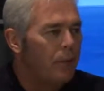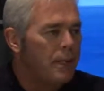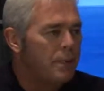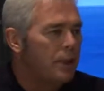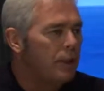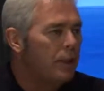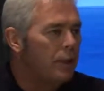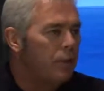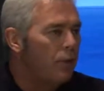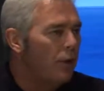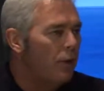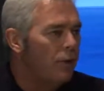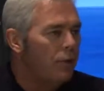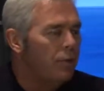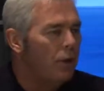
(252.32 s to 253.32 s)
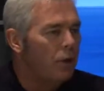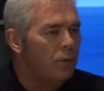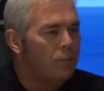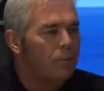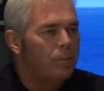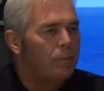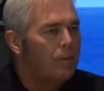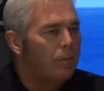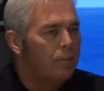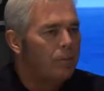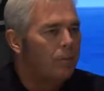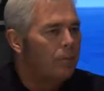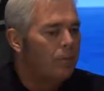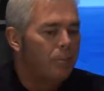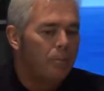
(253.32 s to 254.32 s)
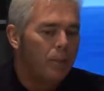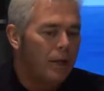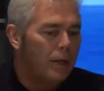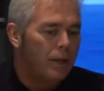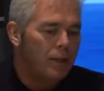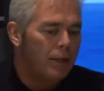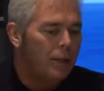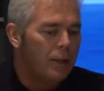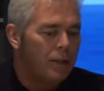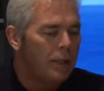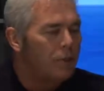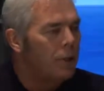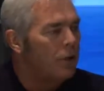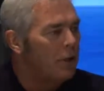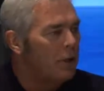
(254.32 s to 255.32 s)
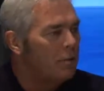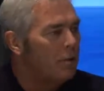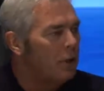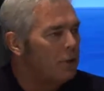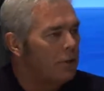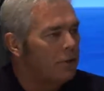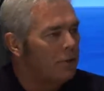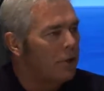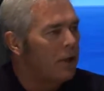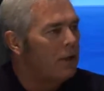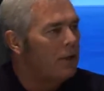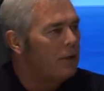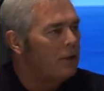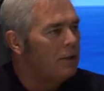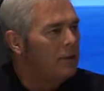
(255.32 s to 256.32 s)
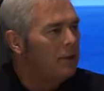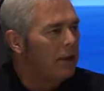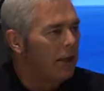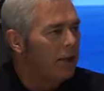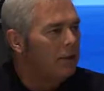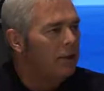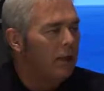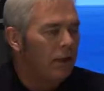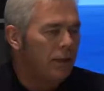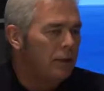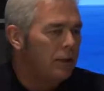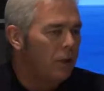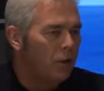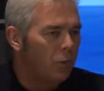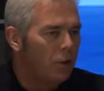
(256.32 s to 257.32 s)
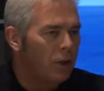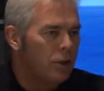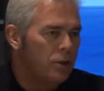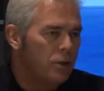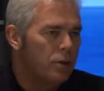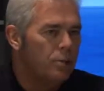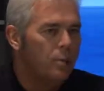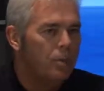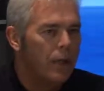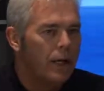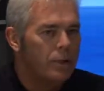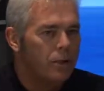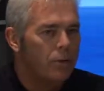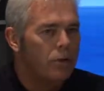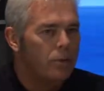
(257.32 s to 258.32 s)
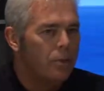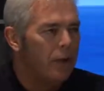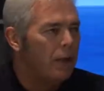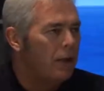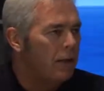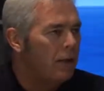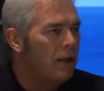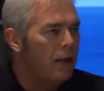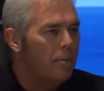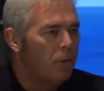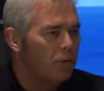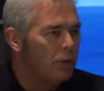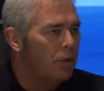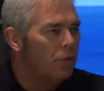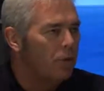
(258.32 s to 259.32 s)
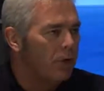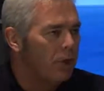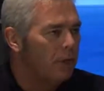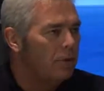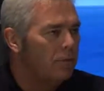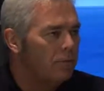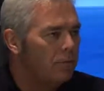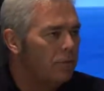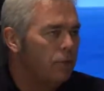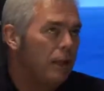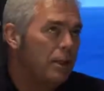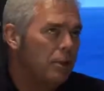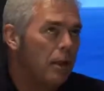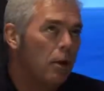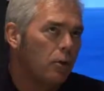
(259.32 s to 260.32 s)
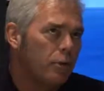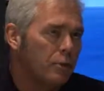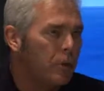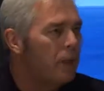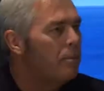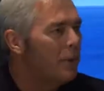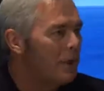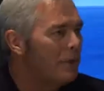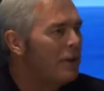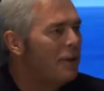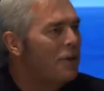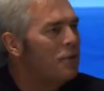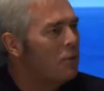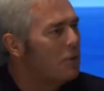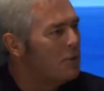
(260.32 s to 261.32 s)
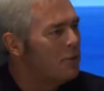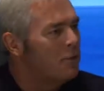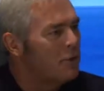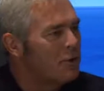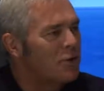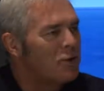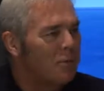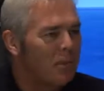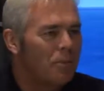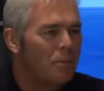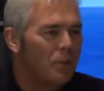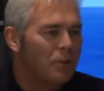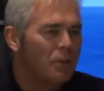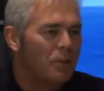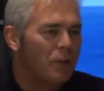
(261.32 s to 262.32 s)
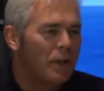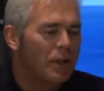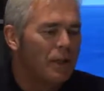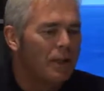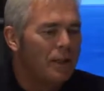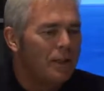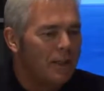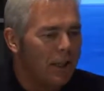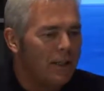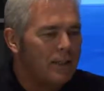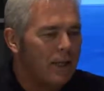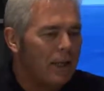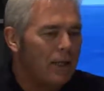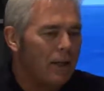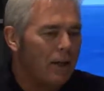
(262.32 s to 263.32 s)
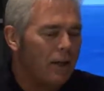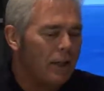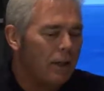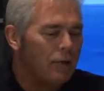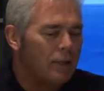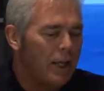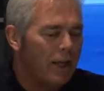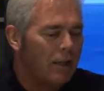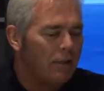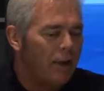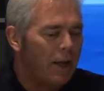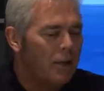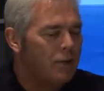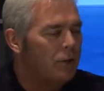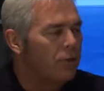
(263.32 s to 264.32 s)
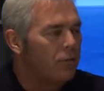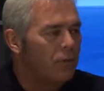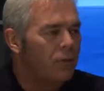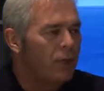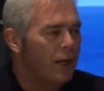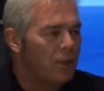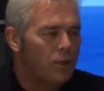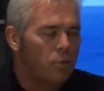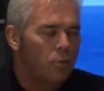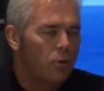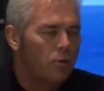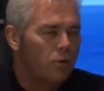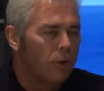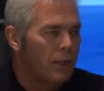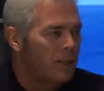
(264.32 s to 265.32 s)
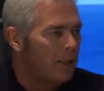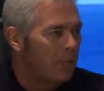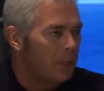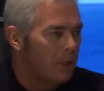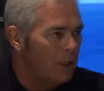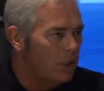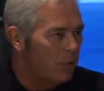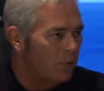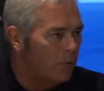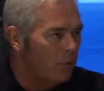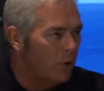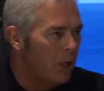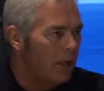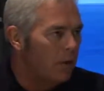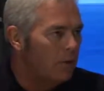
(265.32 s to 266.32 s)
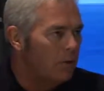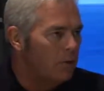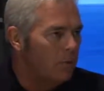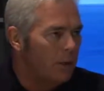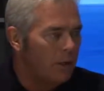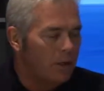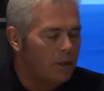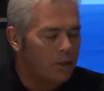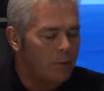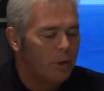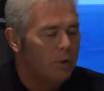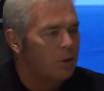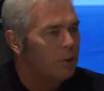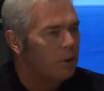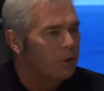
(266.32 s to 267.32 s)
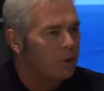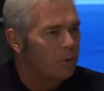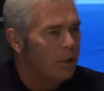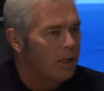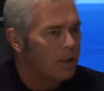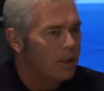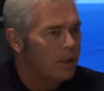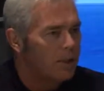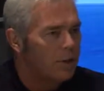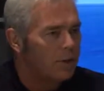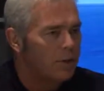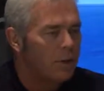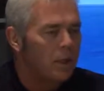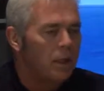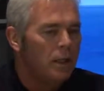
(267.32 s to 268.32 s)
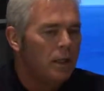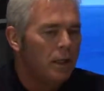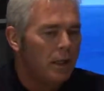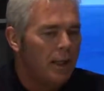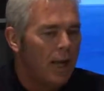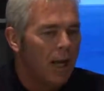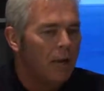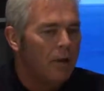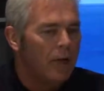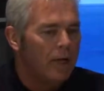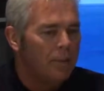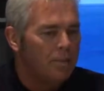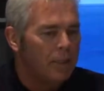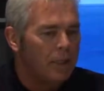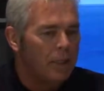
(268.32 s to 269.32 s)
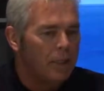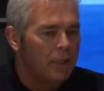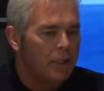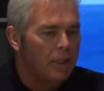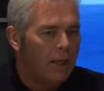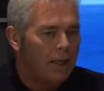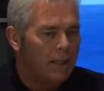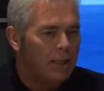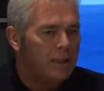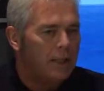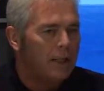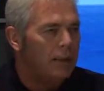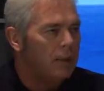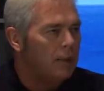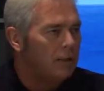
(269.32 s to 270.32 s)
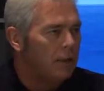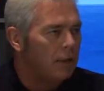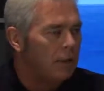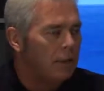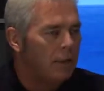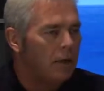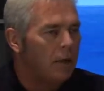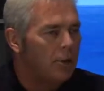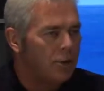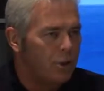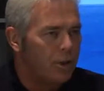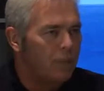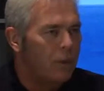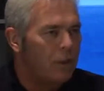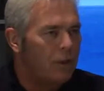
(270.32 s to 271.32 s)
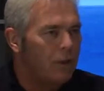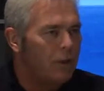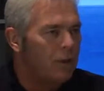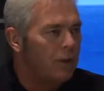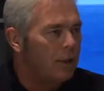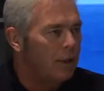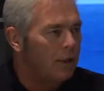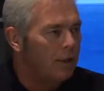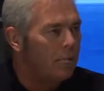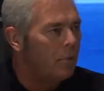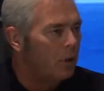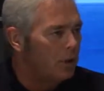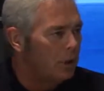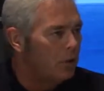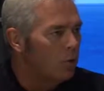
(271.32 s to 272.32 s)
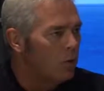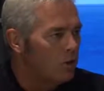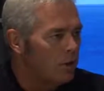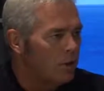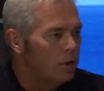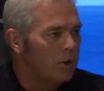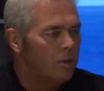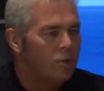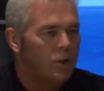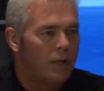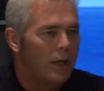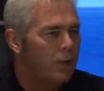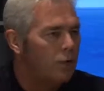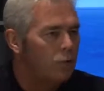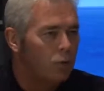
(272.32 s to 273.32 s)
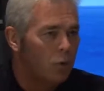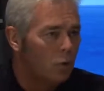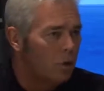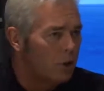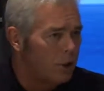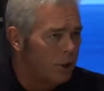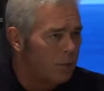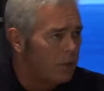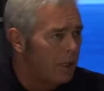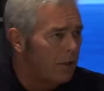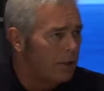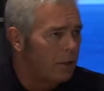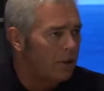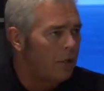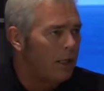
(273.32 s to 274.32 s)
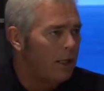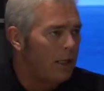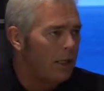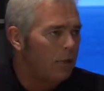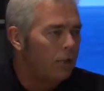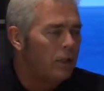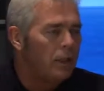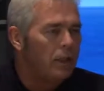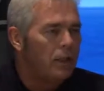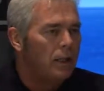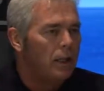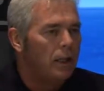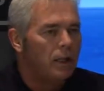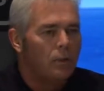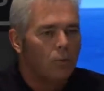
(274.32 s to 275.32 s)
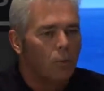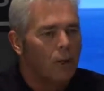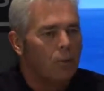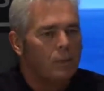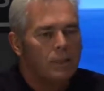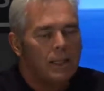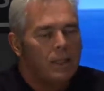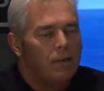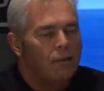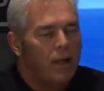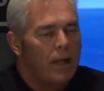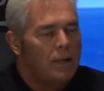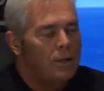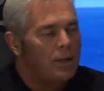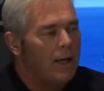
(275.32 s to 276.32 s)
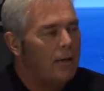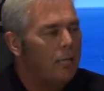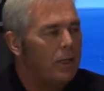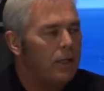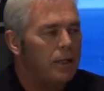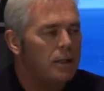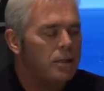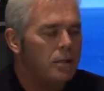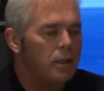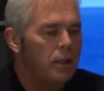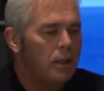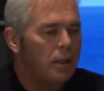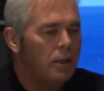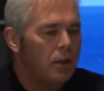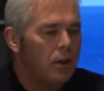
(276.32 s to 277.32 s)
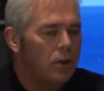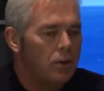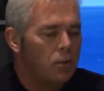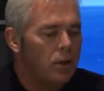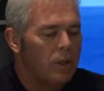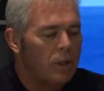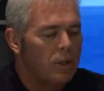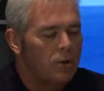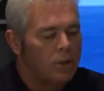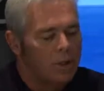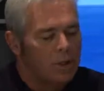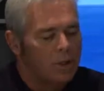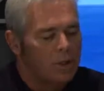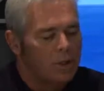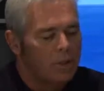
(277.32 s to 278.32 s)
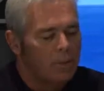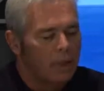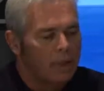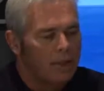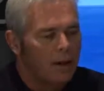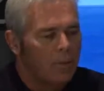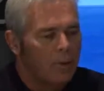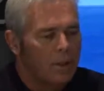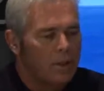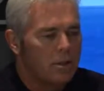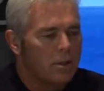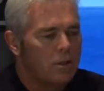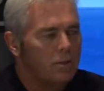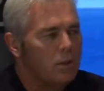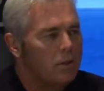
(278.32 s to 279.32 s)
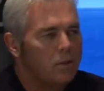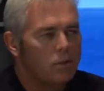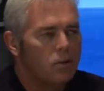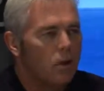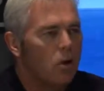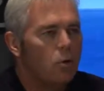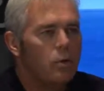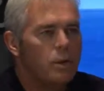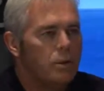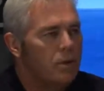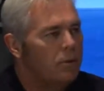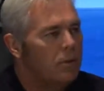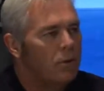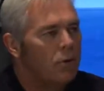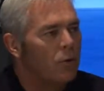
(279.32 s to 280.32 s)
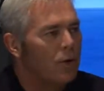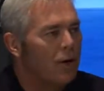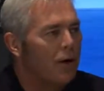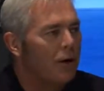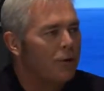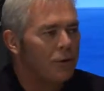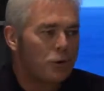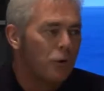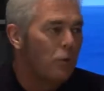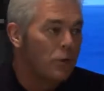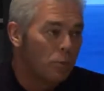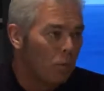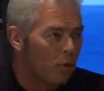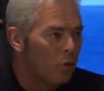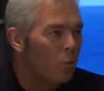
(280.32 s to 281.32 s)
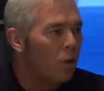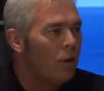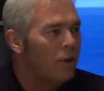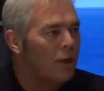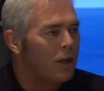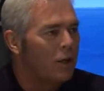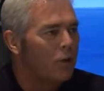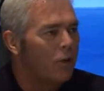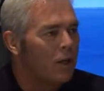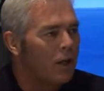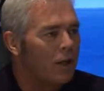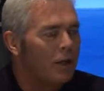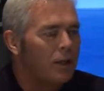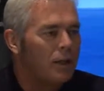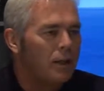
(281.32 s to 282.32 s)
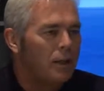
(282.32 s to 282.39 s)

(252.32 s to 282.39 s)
Basically with, the ability to multi-thread, and Windows has always been a multi-threading. Hasn't always been, but the recent versions have been multi-threading and taking advantage of. We've had support for SMPs for a while, symmetric multiprocessors, and now that AMD and Intel are shipping multi-core systems, you got dual-core chips out there right now. We're able to take advantage of that because it's one of the interesting things about the operating system is there's always something going on. There's always more than one thing going on,